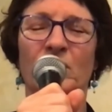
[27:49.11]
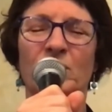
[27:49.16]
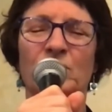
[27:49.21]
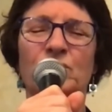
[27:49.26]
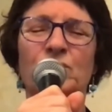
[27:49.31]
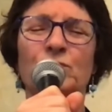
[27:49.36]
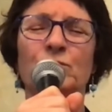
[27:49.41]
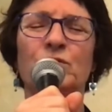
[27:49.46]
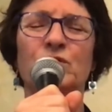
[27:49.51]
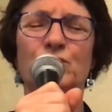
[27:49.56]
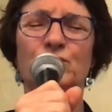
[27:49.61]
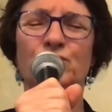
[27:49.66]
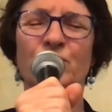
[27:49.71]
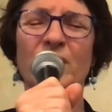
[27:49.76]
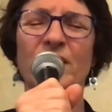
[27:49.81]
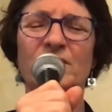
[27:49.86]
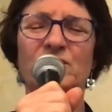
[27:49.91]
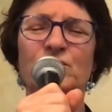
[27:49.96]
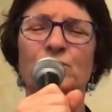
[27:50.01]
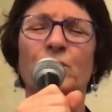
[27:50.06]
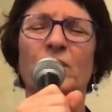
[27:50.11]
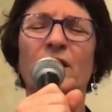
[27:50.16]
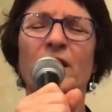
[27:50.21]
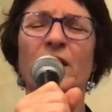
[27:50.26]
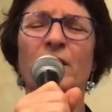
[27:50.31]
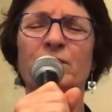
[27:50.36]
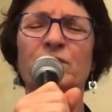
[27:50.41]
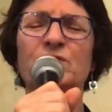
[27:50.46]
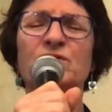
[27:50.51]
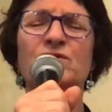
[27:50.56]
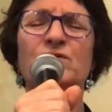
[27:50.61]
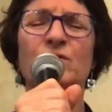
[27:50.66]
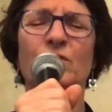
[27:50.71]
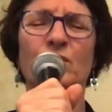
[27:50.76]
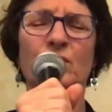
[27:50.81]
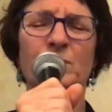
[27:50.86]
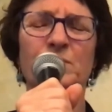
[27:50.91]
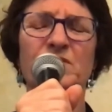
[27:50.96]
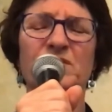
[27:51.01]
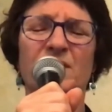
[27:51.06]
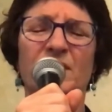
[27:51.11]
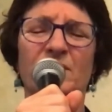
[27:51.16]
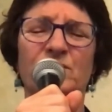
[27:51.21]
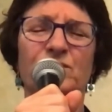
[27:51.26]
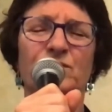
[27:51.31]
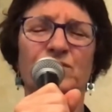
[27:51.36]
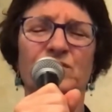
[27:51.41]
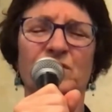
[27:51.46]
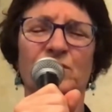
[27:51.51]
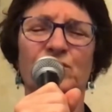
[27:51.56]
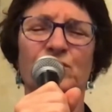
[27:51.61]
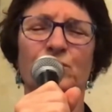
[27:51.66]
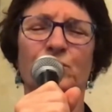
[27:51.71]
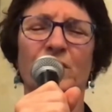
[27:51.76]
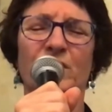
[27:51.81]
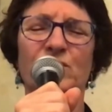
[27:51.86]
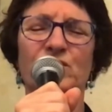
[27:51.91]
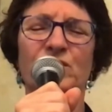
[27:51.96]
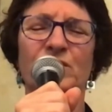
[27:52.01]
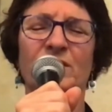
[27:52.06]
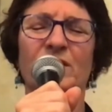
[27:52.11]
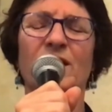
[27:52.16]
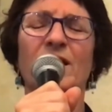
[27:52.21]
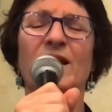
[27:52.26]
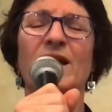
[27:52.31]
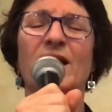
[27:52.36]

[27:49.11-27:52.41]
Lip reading: to address whatever circumstance or situation